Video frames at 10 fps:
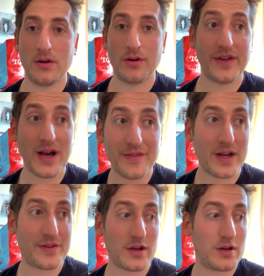Or if you have
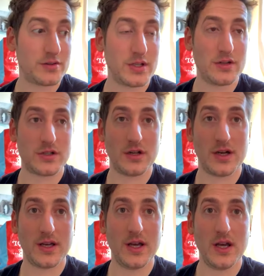an avocado on toast and you're
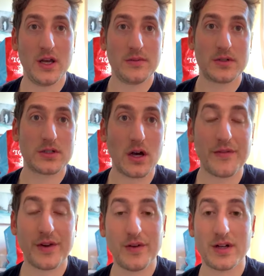like,
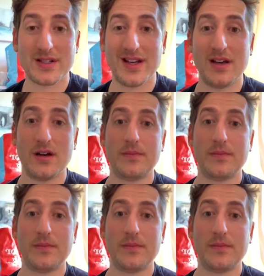starving a few hours later,